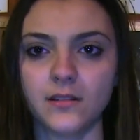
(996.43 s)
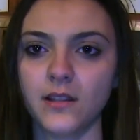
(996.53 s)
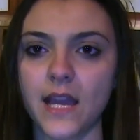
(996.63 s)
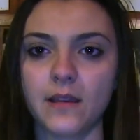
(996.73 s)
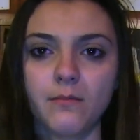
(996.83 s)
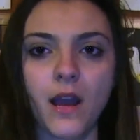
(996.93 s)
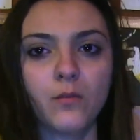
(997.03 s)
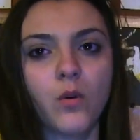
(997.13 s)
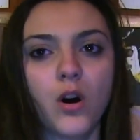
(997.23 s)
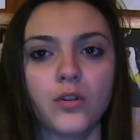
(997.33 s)
Like my
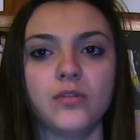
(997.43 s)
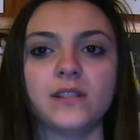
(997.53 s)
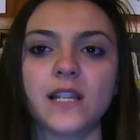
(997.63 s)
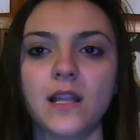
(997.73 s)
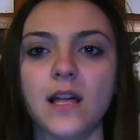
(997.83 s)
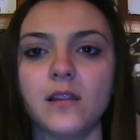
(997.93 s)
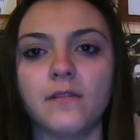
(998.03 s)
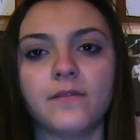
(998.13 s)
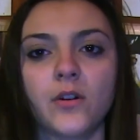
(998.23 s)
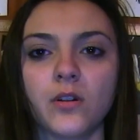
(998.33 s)
wall, you could tell I
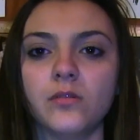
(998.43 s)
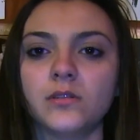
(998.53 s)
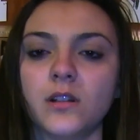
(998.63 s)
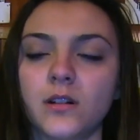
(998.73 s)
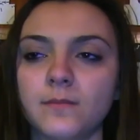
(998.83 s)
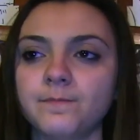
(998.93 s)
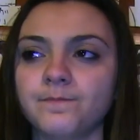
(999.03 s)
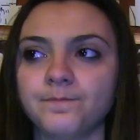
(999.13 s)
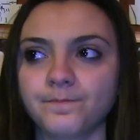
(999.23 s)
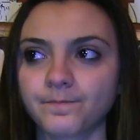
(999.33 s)
love photos.
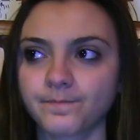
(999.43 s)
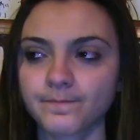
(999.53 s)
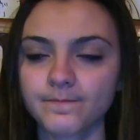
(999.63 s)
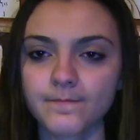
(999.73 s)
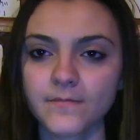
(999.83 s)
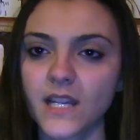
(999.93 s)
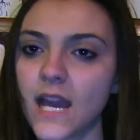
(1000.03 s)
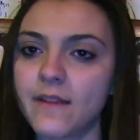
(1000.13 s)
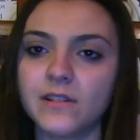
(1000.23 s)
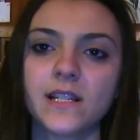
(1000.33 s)

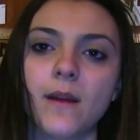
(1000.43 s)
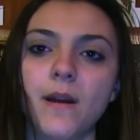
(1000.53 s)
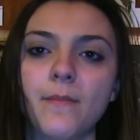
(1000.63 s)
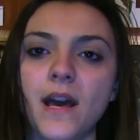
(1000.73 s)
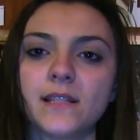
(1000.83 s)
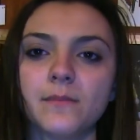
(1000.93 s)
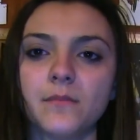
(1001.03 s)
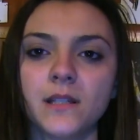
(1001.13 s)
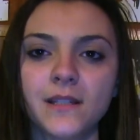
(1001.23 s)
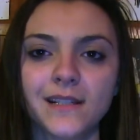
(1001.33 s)
Every time I pass
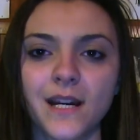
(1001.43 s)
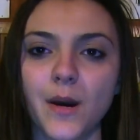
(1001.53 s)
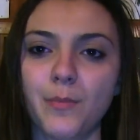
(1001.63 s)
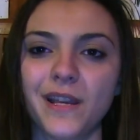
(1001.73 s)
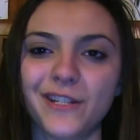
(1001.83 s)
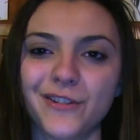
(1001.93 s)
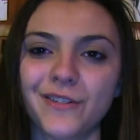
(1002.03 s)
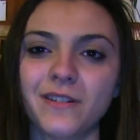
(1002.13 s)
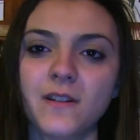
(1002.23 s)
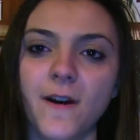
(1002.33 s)
a
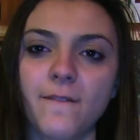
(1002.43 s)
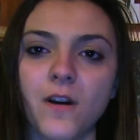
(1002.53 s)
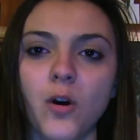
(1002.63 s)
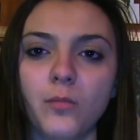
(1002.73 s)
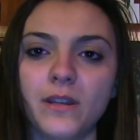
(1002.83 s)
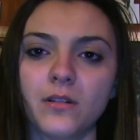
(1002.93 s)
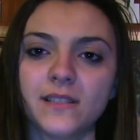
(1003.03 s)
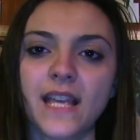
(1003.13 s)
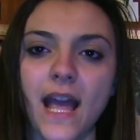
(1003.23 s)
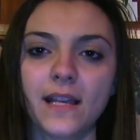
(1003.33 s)
picture of Kobe
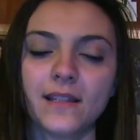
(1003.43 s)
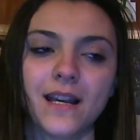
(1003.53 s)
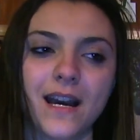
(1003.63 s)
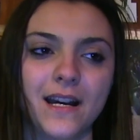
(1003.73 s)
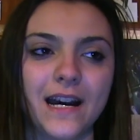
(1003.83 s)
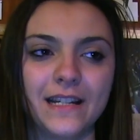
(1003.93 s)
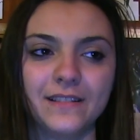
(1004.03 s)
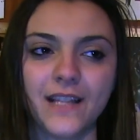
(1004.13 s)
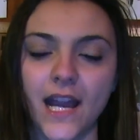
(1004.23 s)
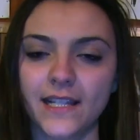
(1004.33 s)
or Zach,
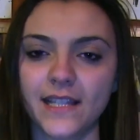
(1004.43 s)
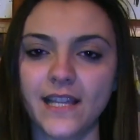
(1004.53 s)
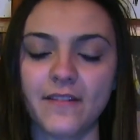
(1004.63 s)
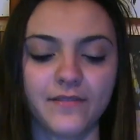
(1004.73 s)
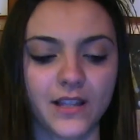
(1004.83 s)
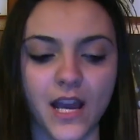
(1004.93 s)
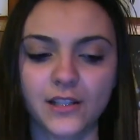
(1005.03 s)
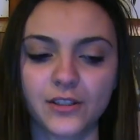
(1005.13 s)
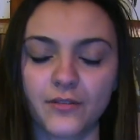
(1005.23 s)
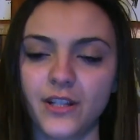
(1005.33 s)
I'd get that feeling.
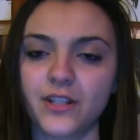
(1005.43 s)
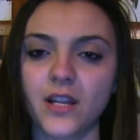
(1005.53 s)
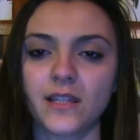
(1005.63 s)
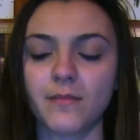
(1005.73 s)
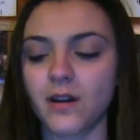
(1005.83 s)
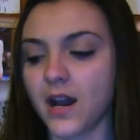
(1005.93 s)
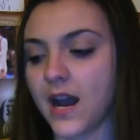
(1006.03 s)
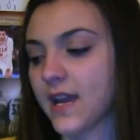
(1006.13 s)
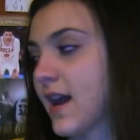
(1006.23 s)
I'd screenshot them. I